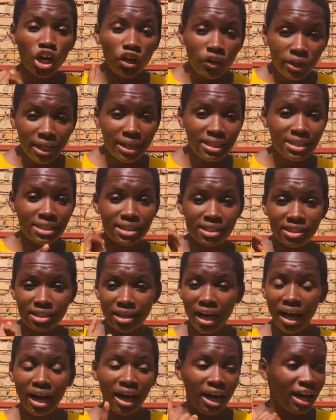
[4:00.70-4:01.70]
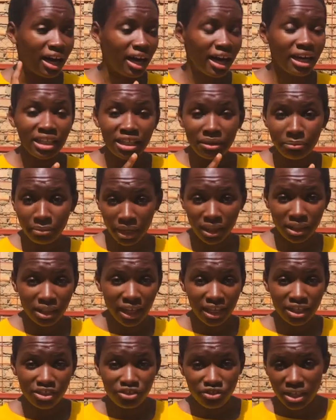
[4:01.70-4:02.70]
create uh, an email
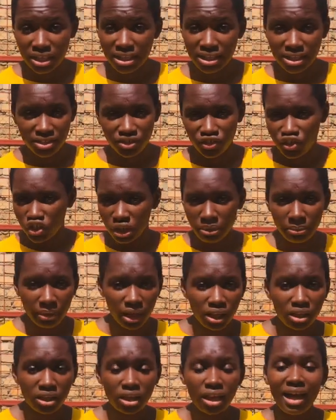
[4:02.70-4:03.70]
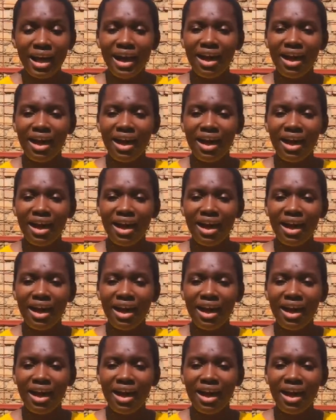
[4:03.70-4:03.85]
address, Gmail,